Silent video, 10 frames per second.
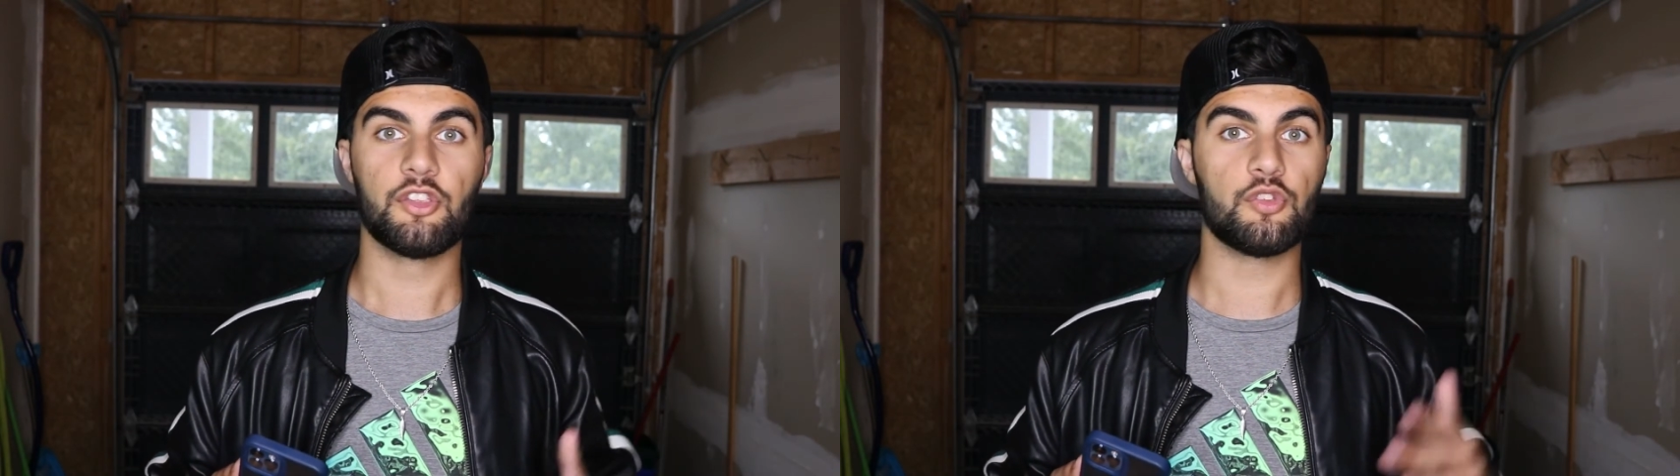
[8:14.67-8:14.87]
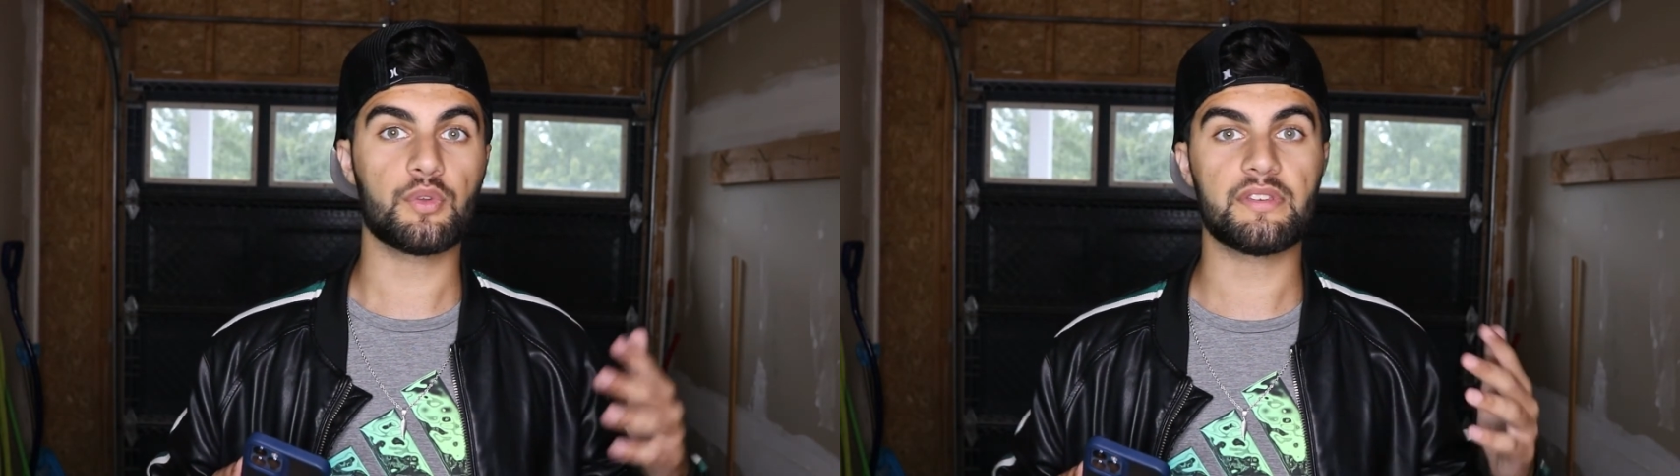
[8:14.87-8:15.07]

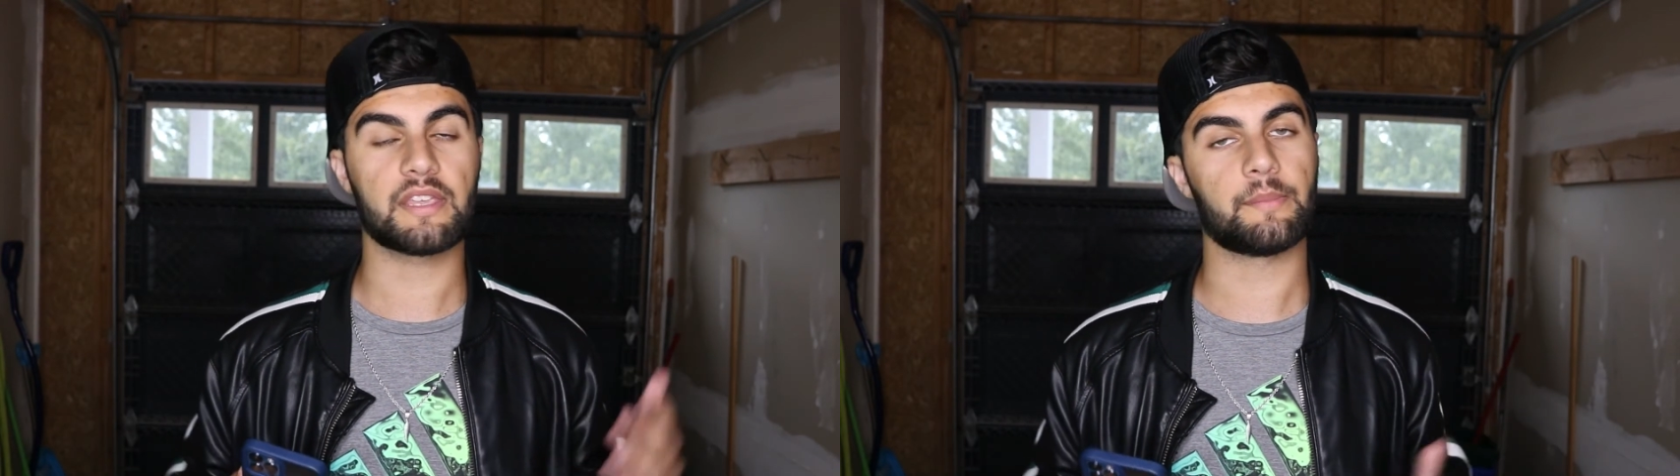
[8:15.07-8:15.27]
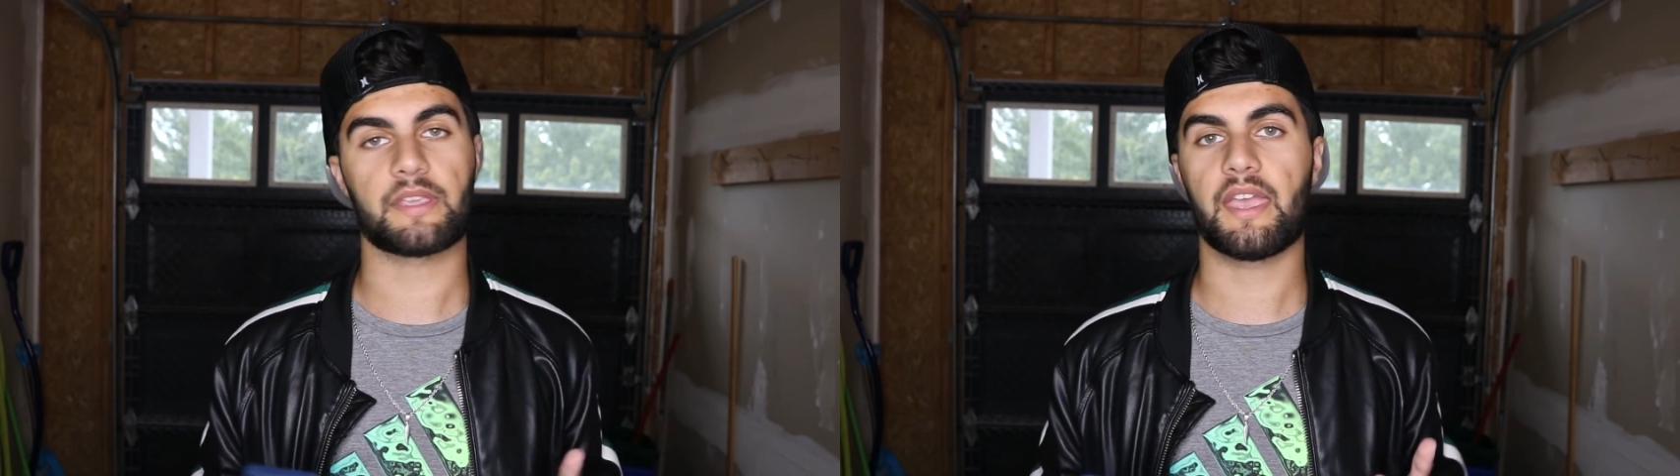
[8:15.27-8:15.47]
You can
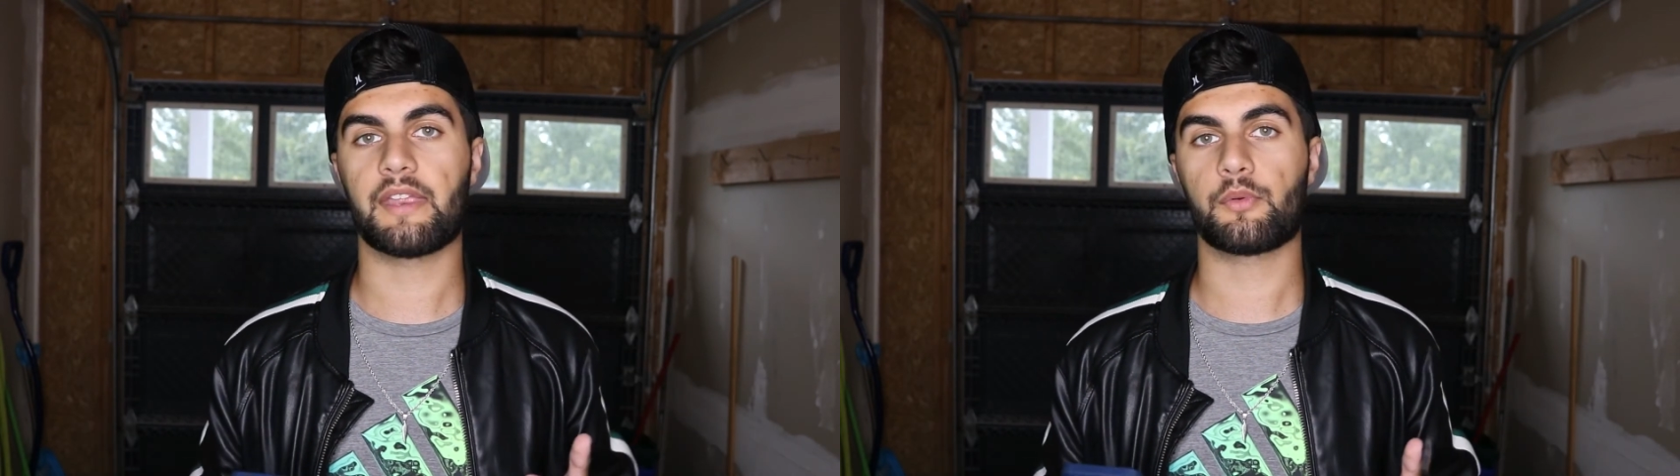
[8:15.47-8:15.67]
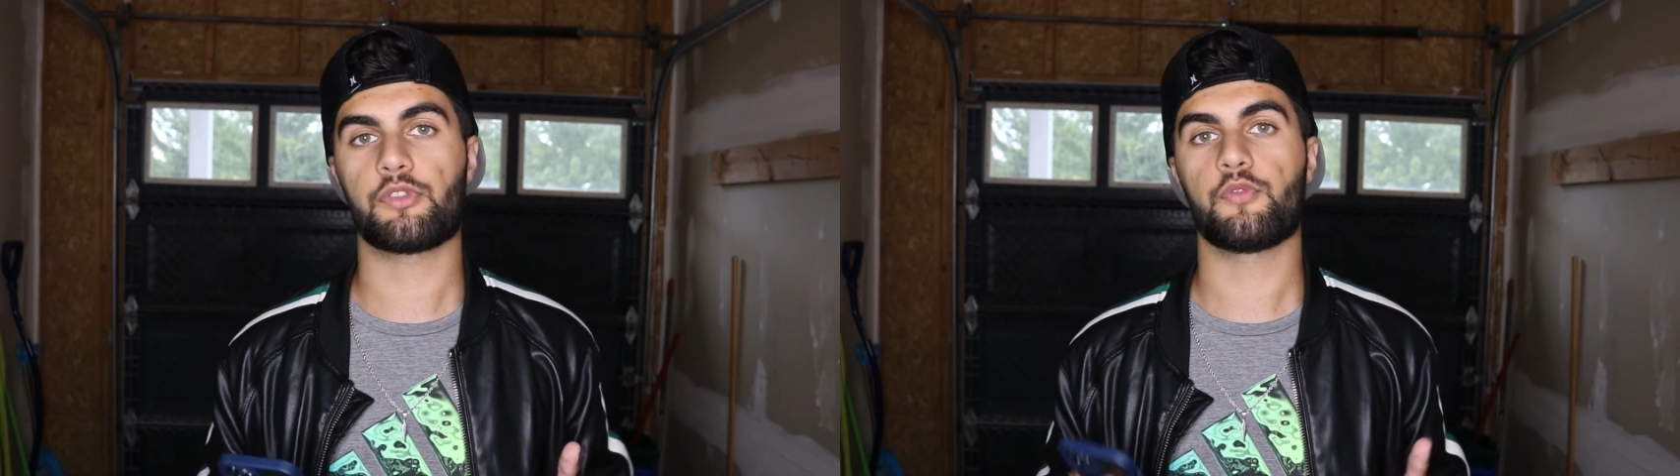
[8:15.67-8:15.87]
take a
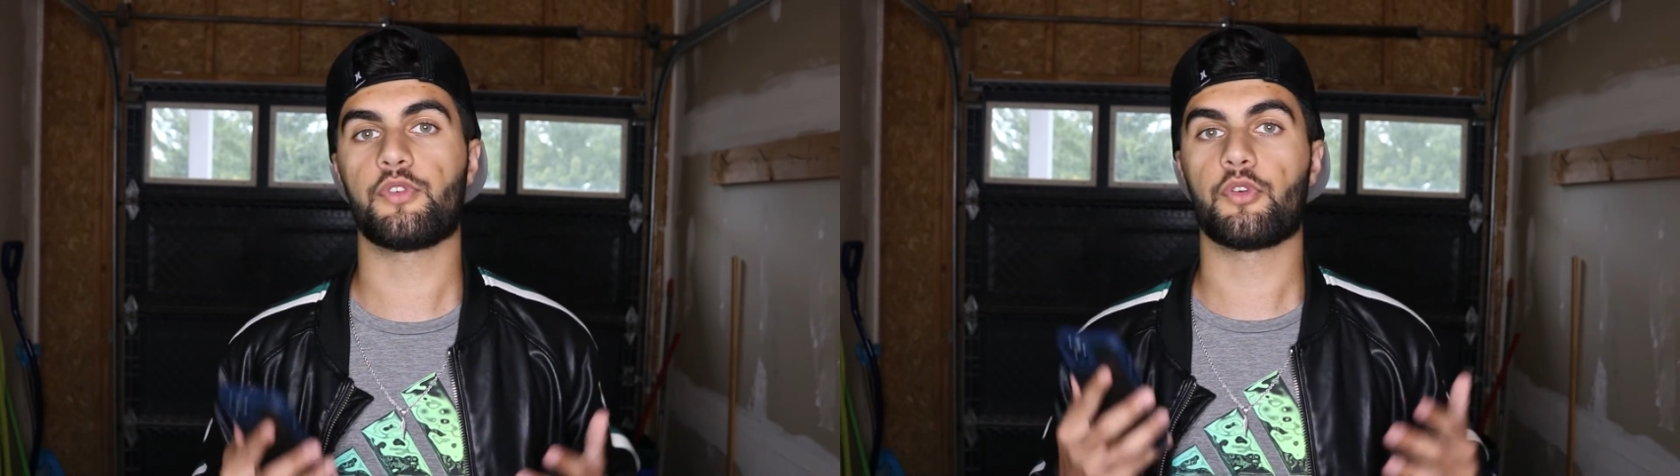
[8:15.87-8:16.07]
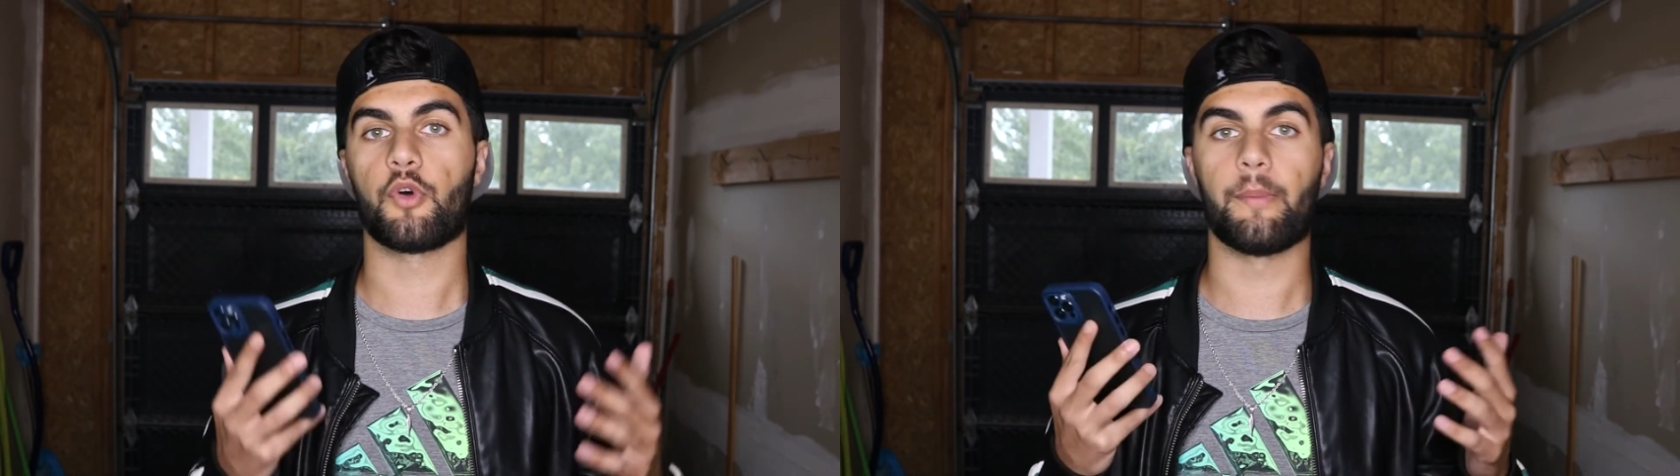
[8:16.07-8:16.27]
mechanic with you if
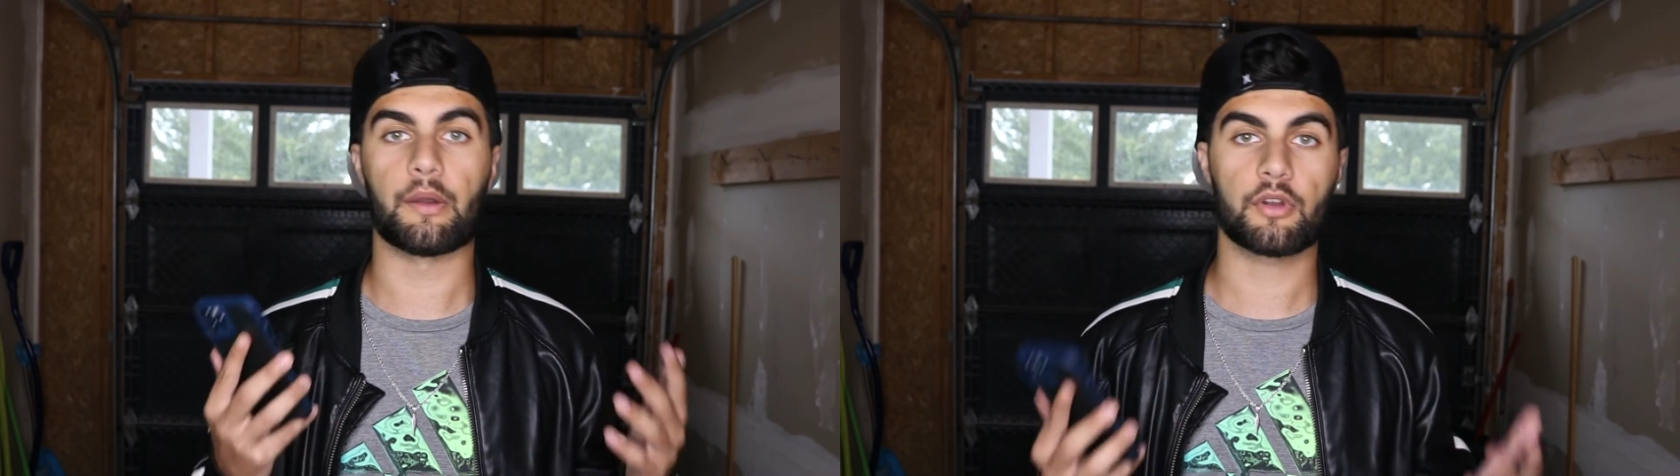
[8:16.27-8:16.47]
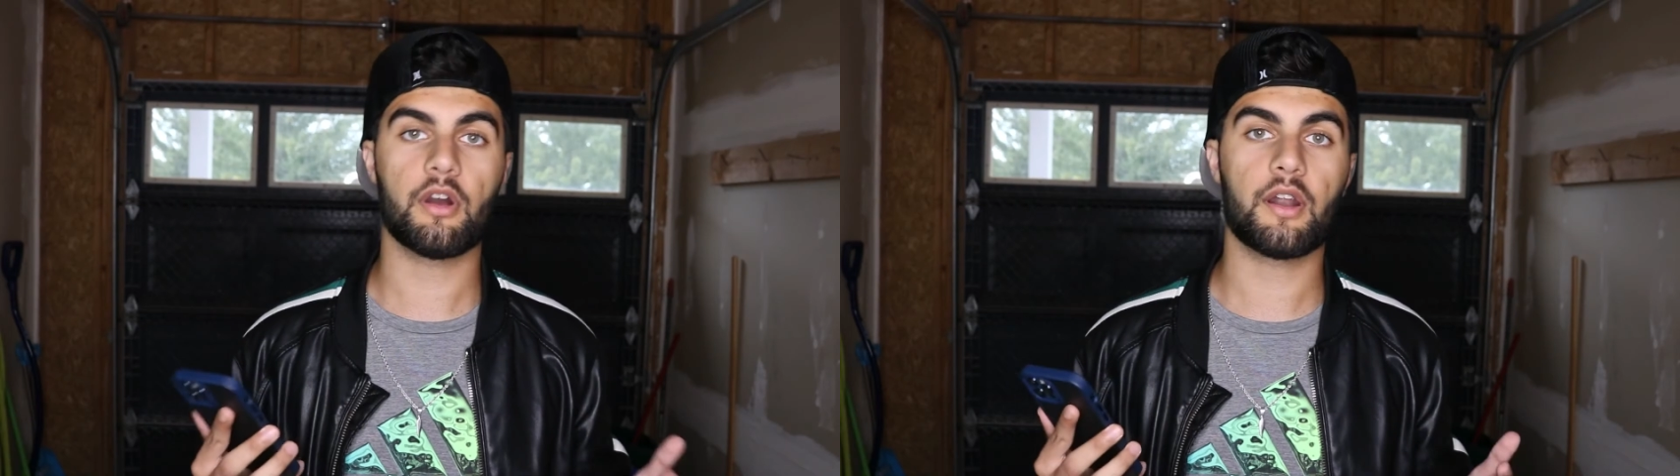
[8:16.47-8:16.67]
you don't know
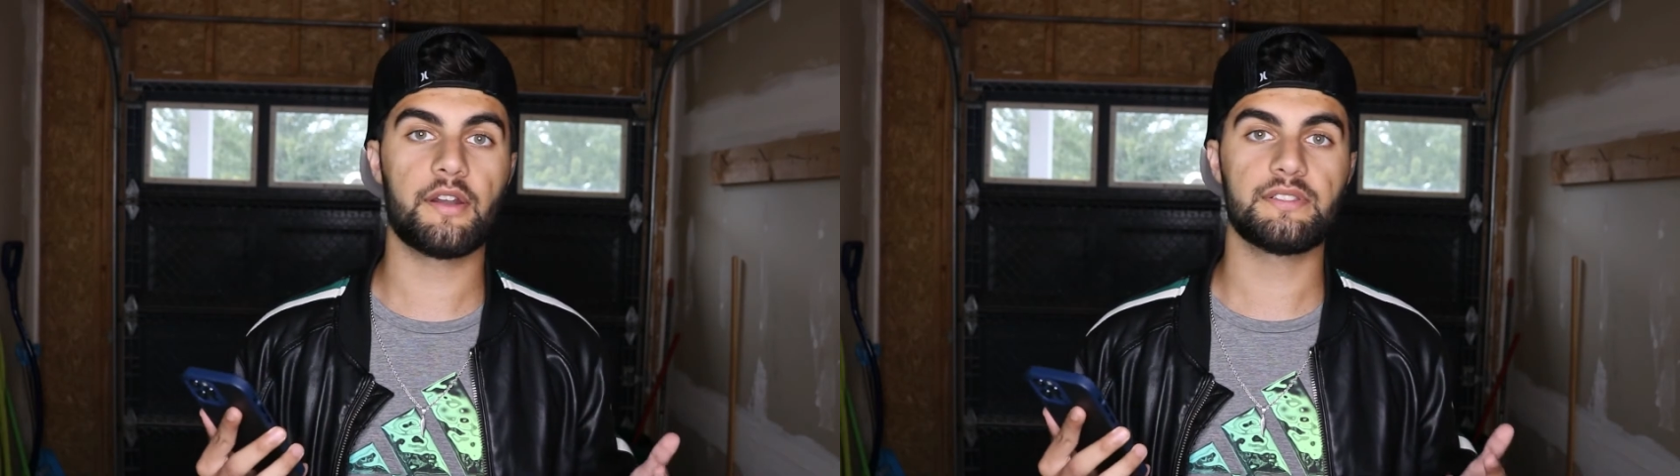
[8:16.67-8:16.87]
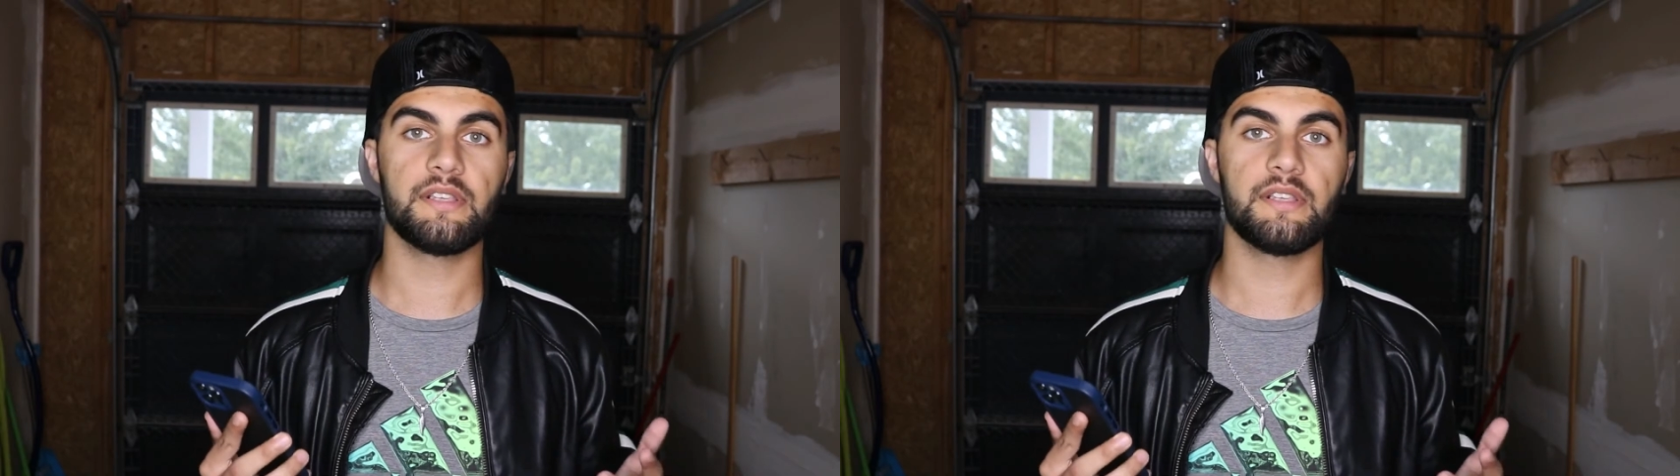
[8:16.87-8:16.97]
about cars,